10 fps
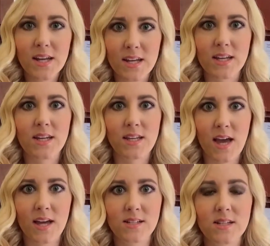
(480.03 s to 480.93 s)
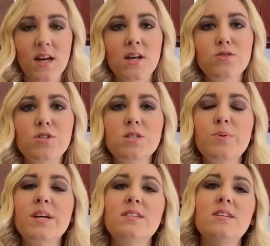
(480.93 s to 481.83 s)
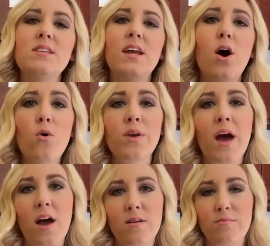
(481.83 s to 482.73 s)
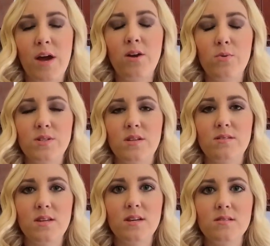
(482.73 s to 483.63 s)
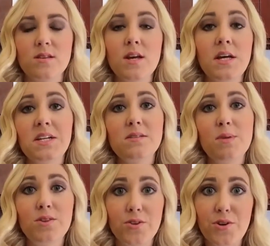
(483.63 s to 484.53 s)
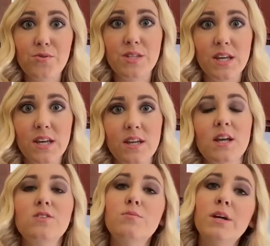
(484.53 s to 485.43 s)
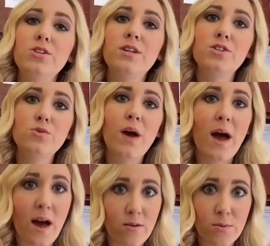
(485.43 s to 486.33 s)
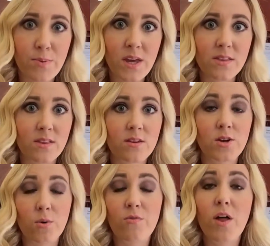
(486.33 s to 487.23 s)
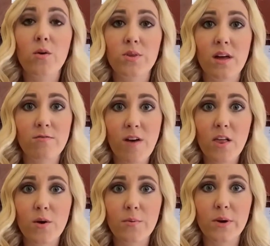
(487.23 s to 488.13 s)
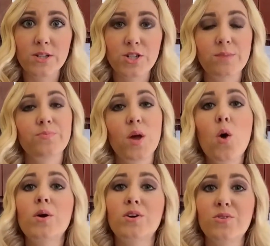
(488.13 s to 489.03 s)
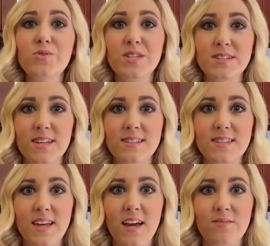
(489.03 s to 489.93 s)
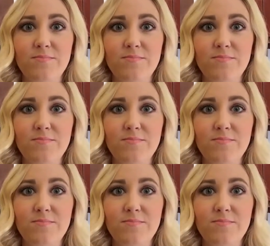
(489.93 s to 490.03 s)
it yet. So just because they said, oh yeah, I know what Scentsy is, doesn't mean they're using it. So make sure that you repeat, you know, follow with that follow-up question. Oh, are you using Scentsy yet?